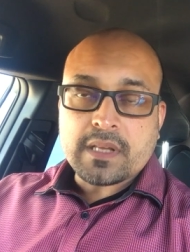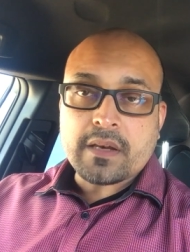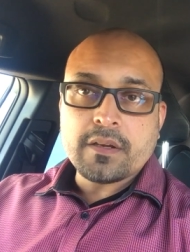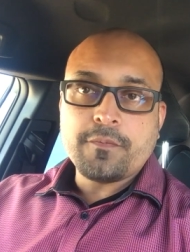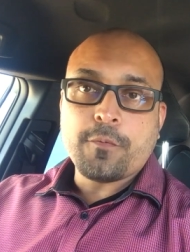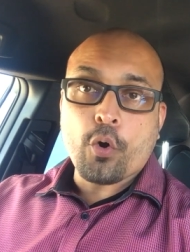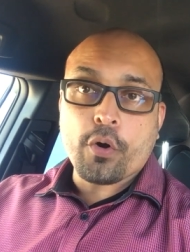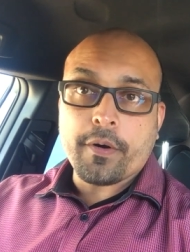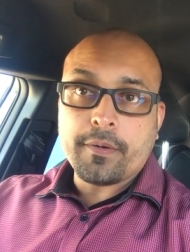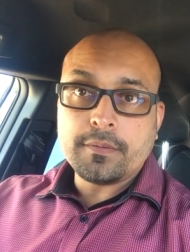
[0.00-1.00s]
Standard
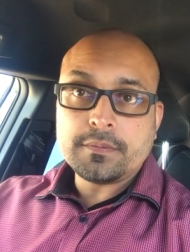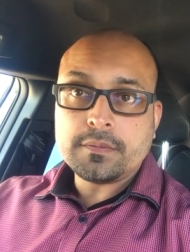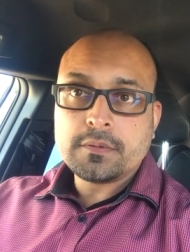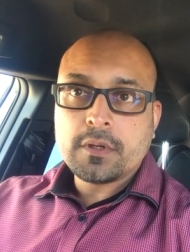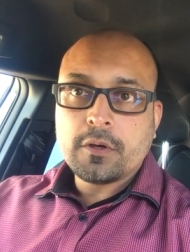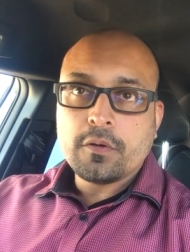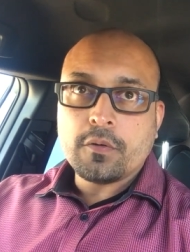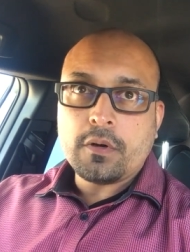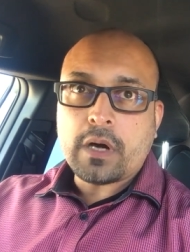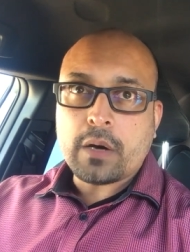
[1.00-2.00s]
4.
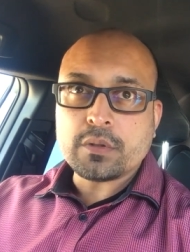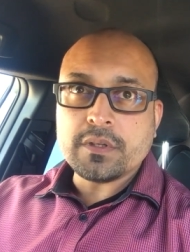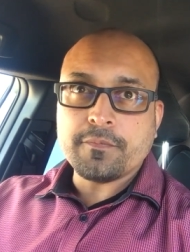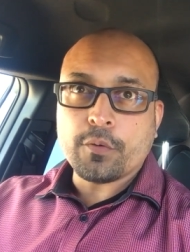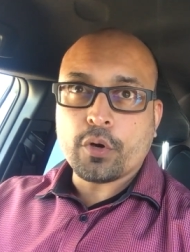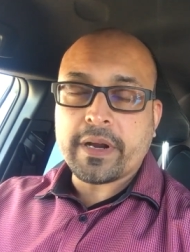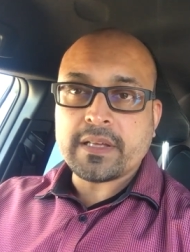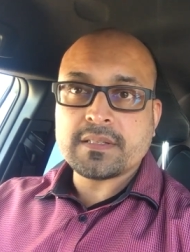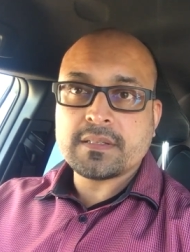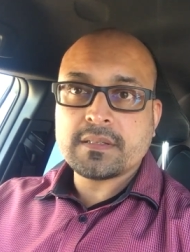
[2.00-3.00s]
I was in
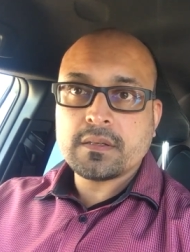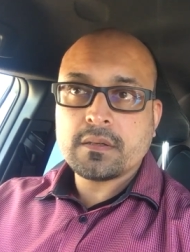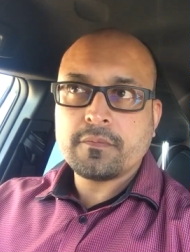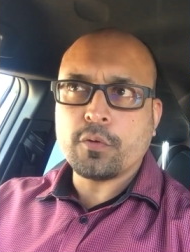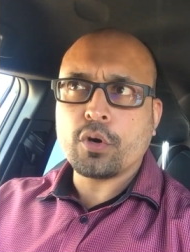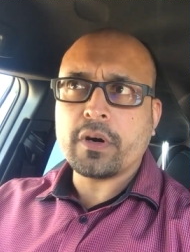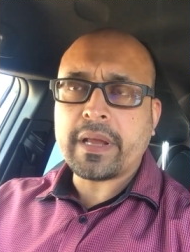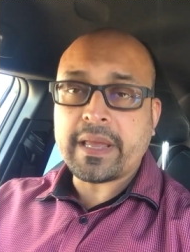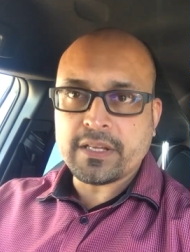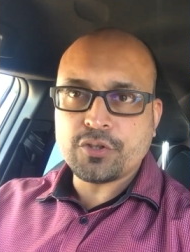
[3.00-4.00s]
4S,
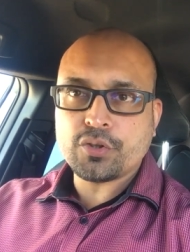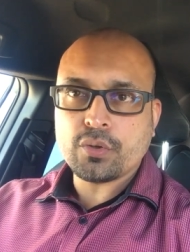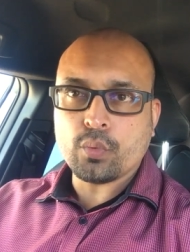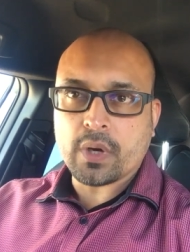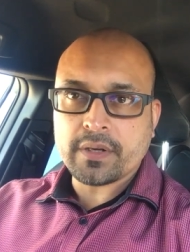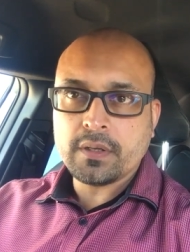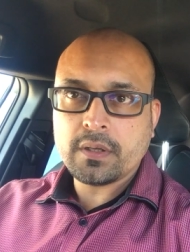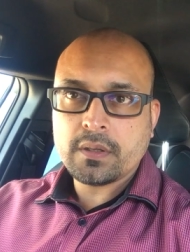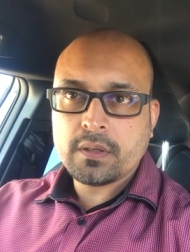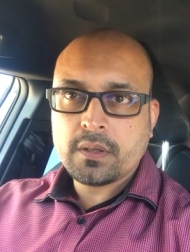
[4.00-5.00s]
4H1.
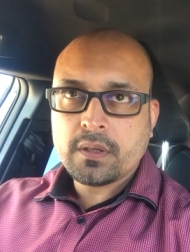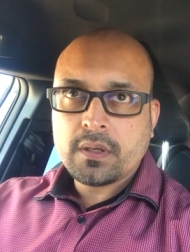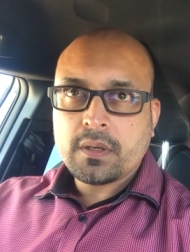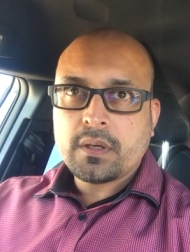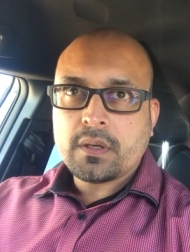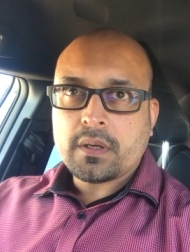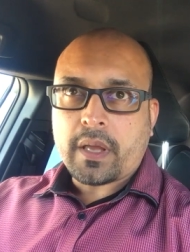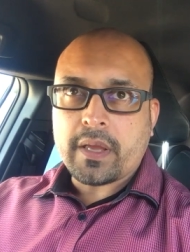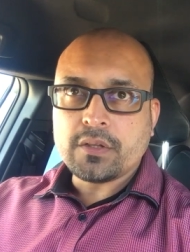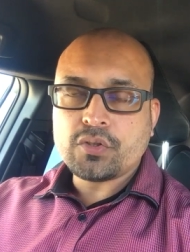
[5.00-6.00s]

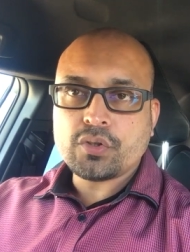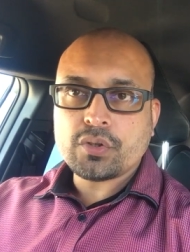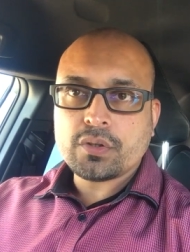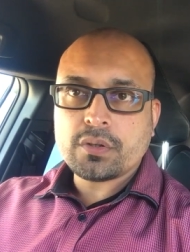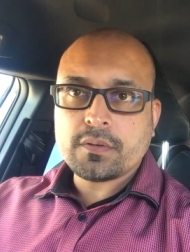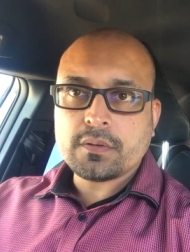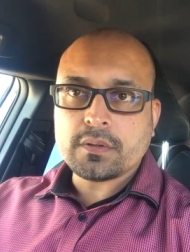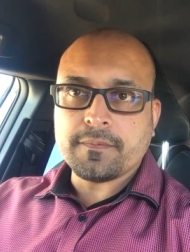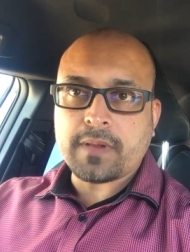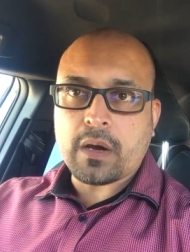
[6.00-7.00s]
H,
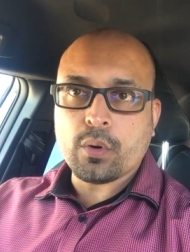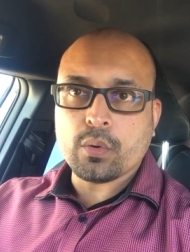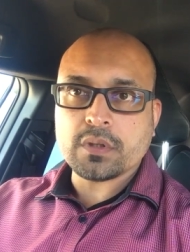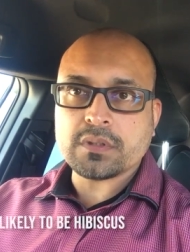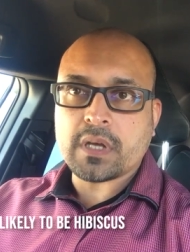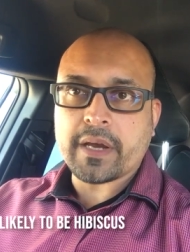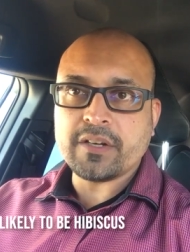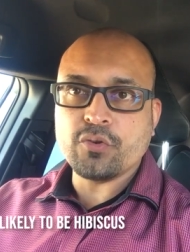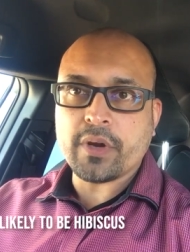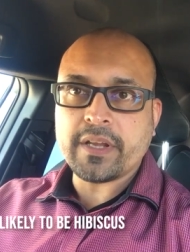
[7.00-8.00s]
the flower was
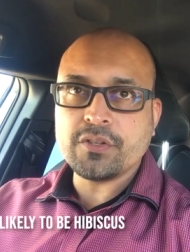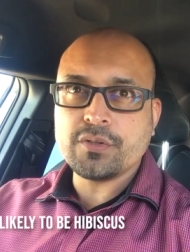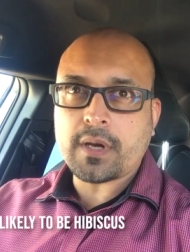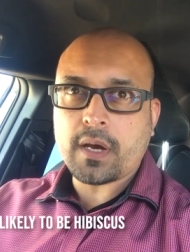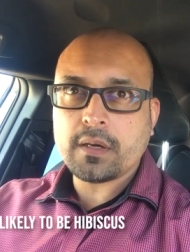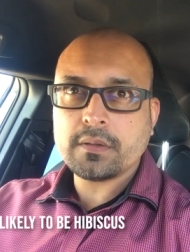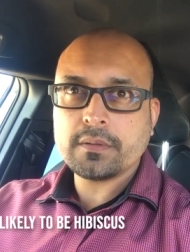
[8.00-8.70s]
hydrangea.